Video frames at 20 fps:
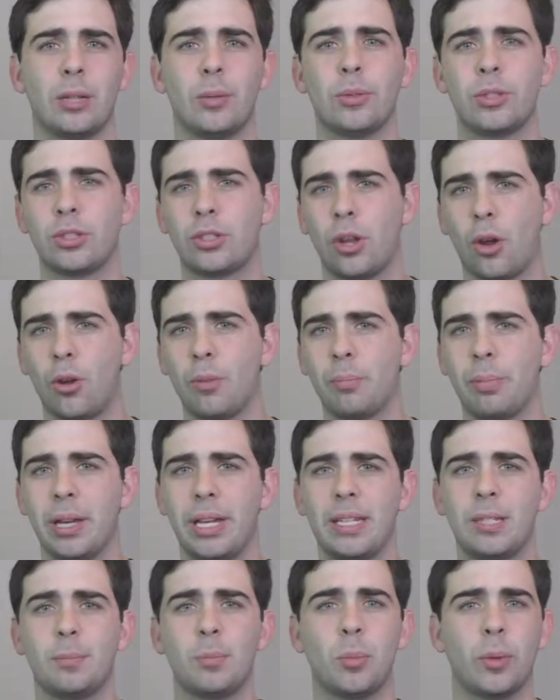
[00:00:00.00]
It was a tone
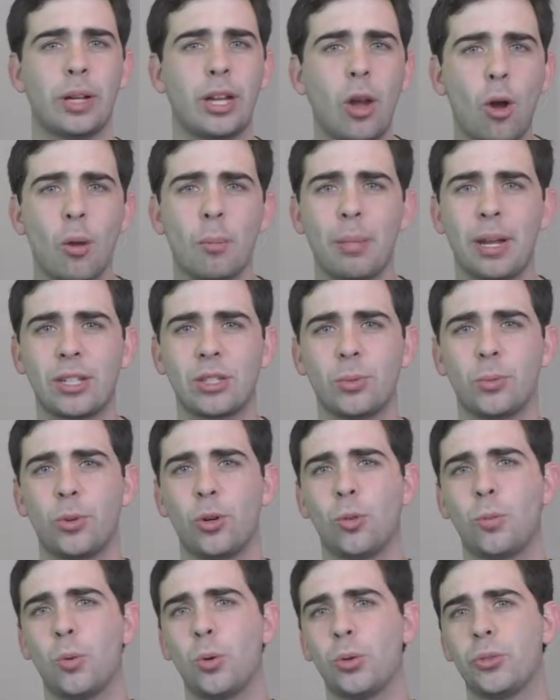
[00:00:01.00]
piece, we're going back to
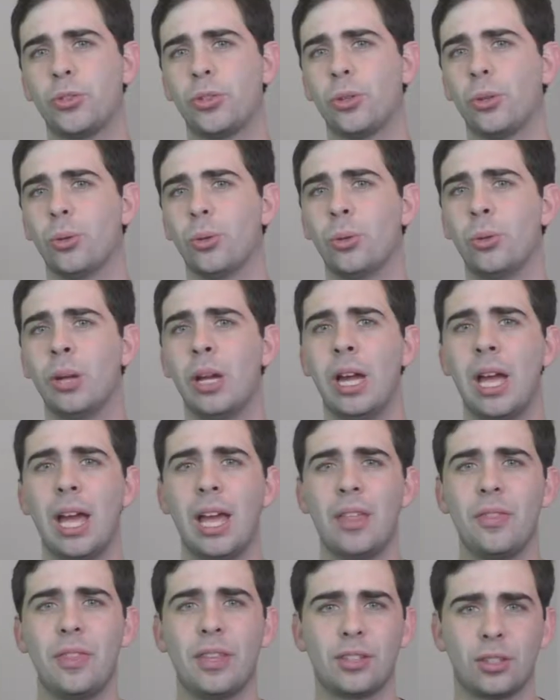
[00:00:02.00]
World War Two,
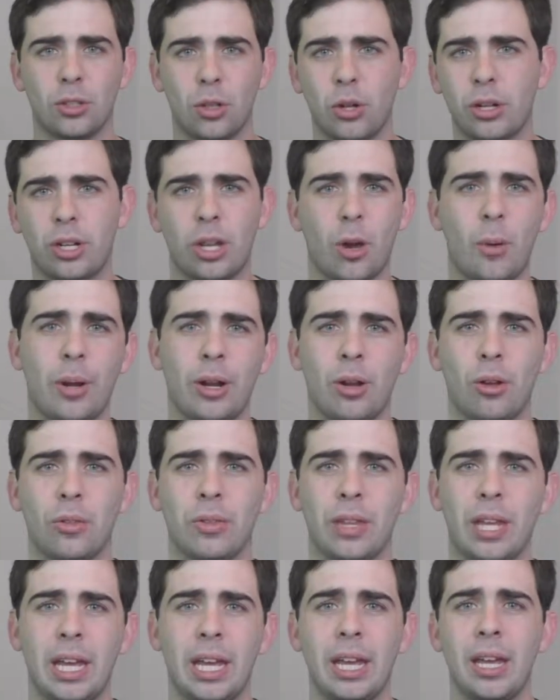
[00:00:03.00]
there's a lot going
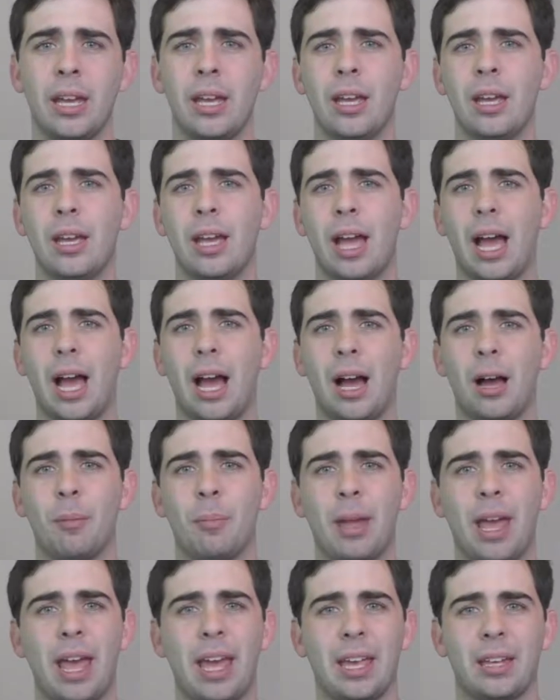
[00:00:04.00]
on there,
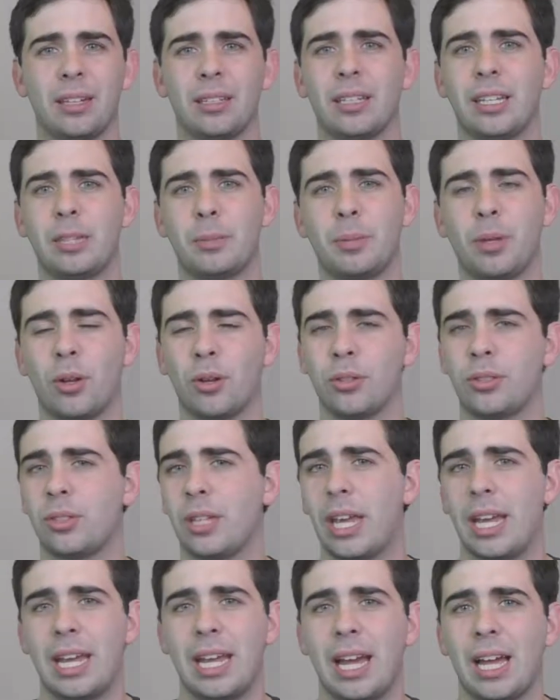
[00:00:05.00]
um, and let's be honest,
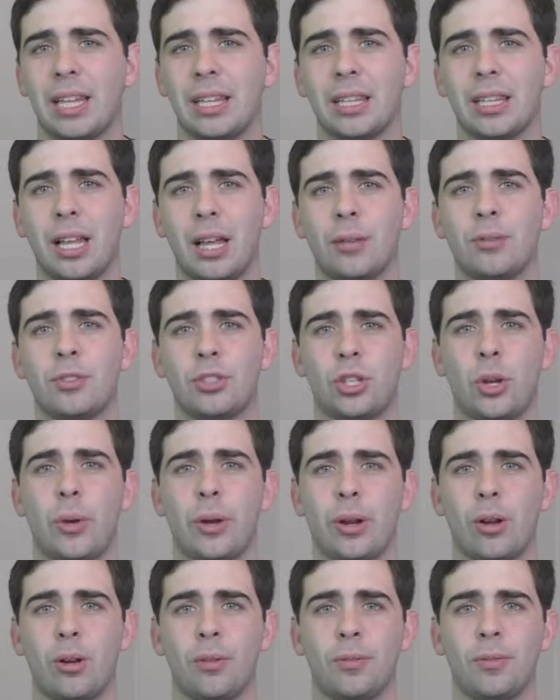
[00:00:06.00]
E A loves
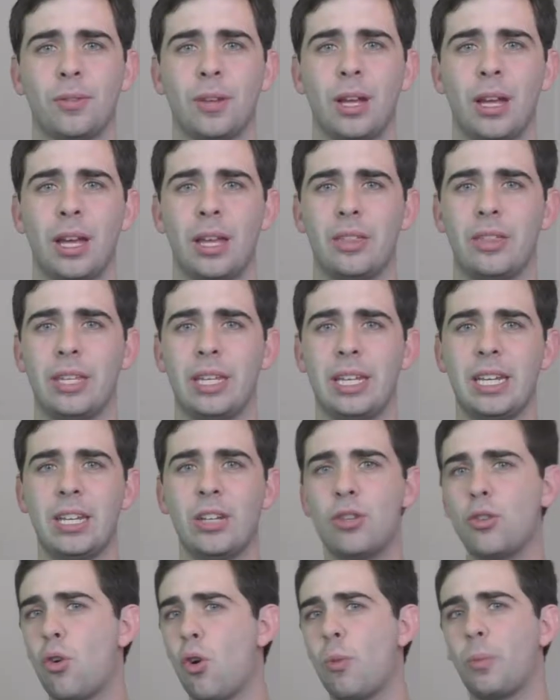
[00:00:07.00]
showing off the
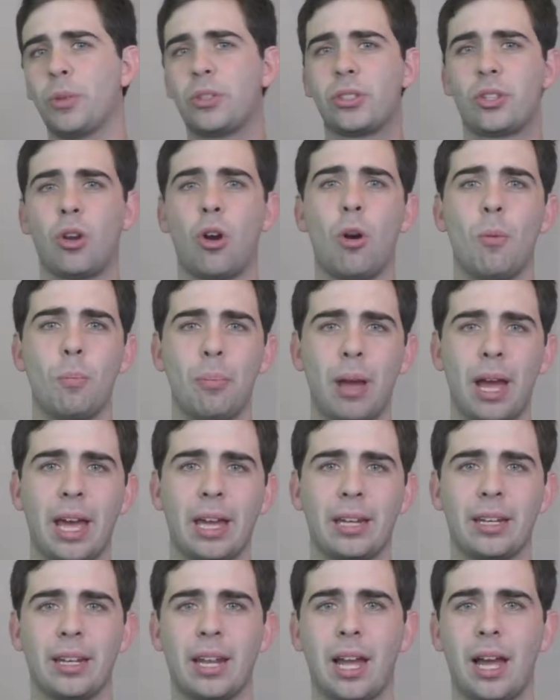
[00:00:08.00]
enormous
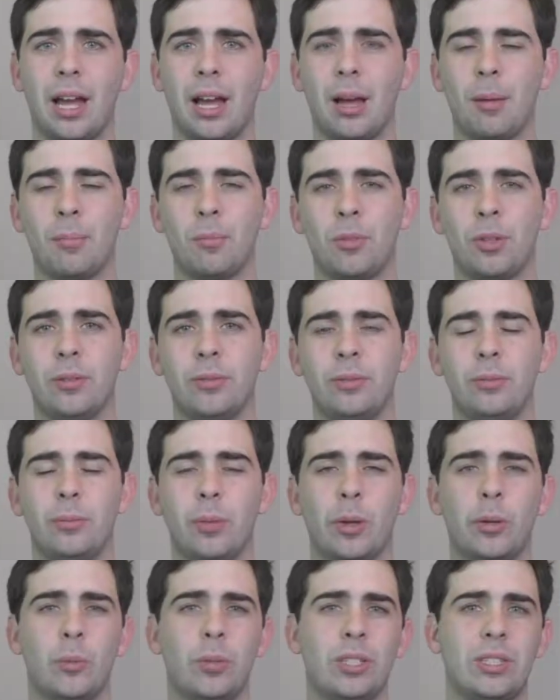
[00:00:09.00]
combat. Um, we,
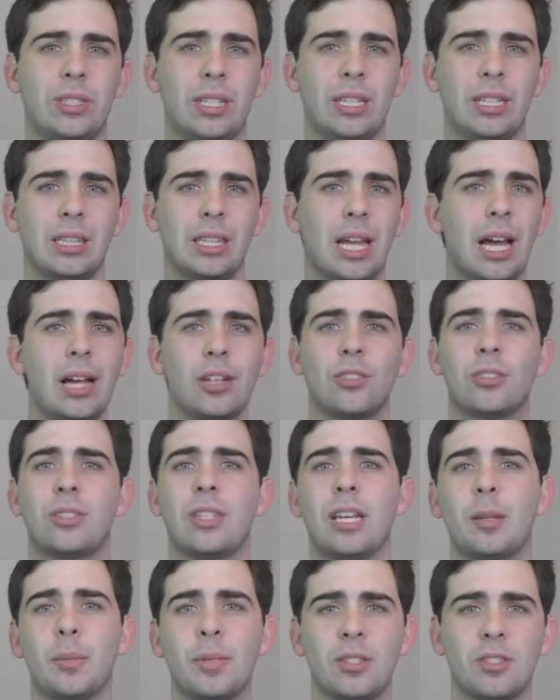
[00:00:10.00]
we see large
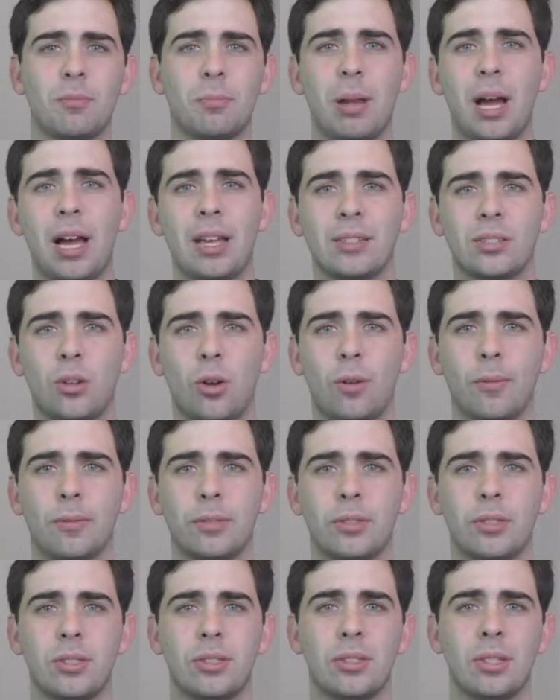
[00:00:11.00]
segments of past
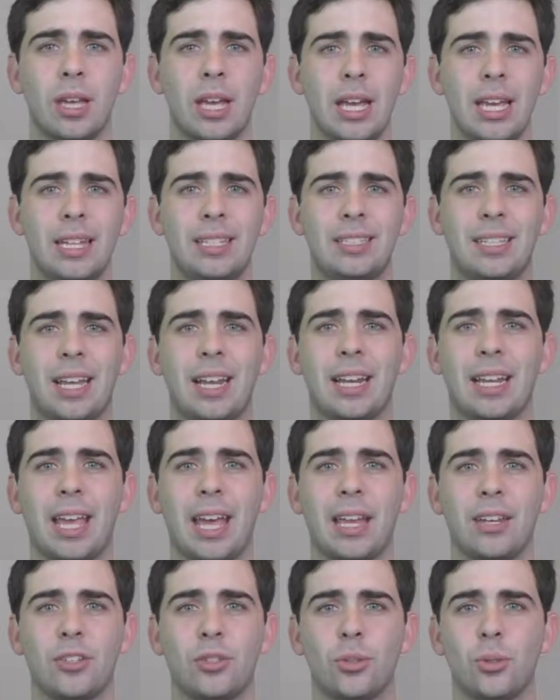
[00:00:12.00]
conferences
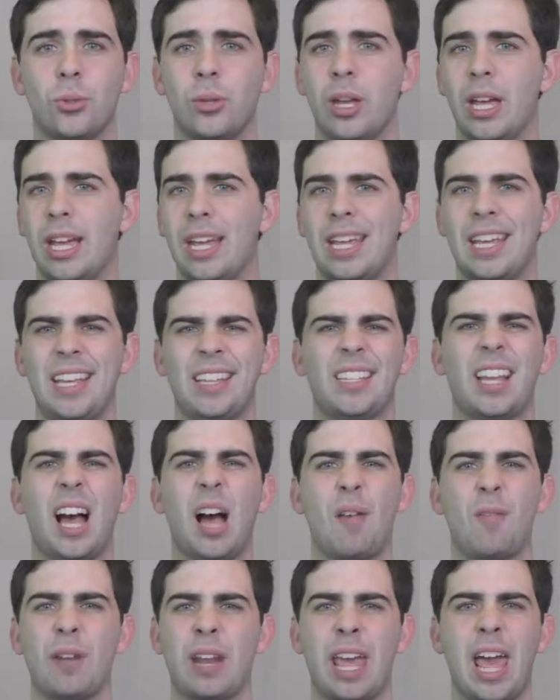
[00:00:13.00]
dedicated to, here's
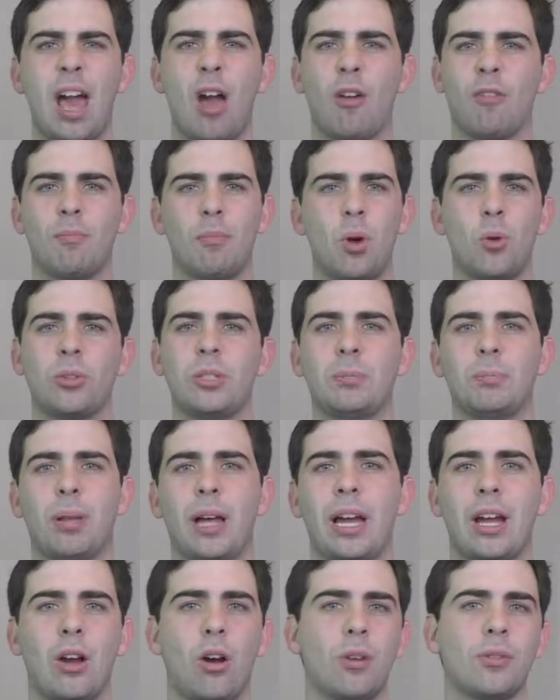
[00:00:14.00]
half an hour of
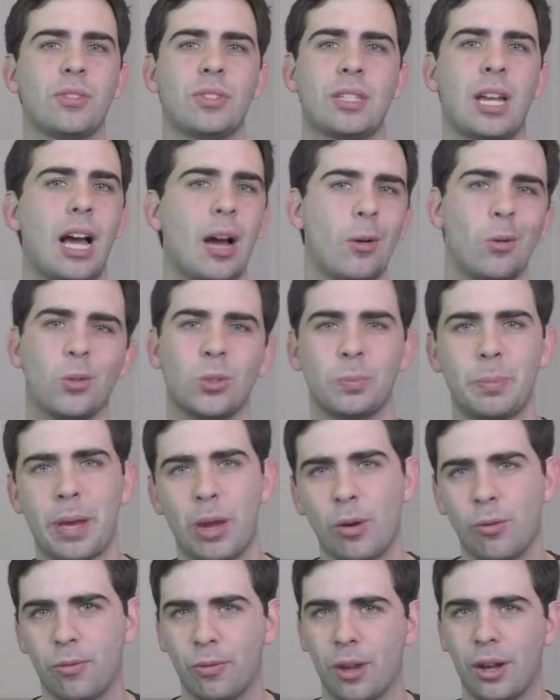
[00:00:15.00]
multiplayer of Star Wars
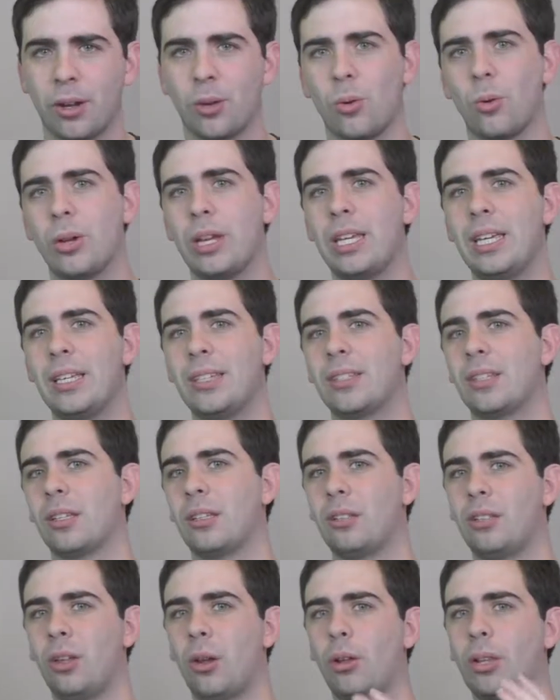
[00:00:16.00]
Battlefront, or here's a
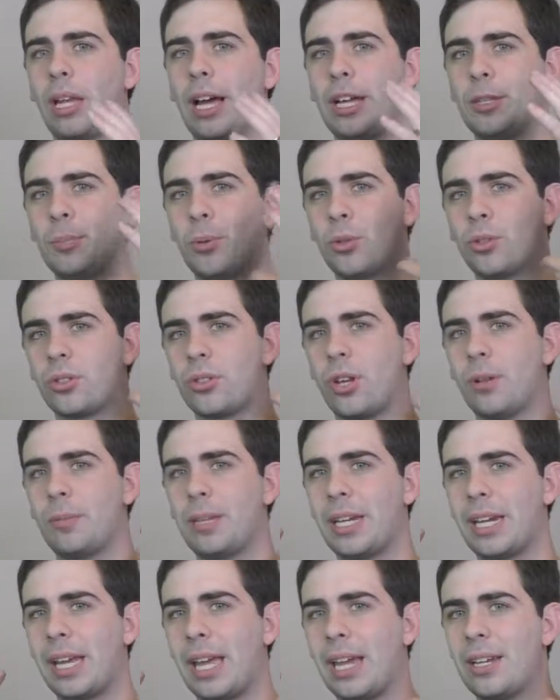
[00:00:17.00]
you know large portion of time
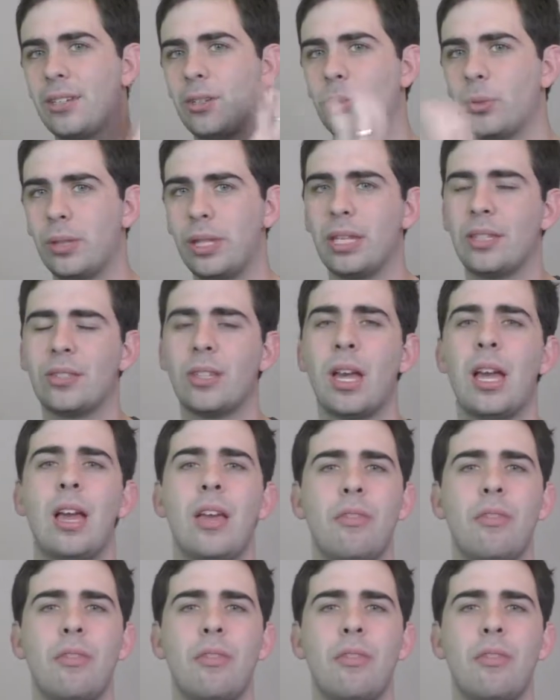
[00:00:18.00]
dedicated to this.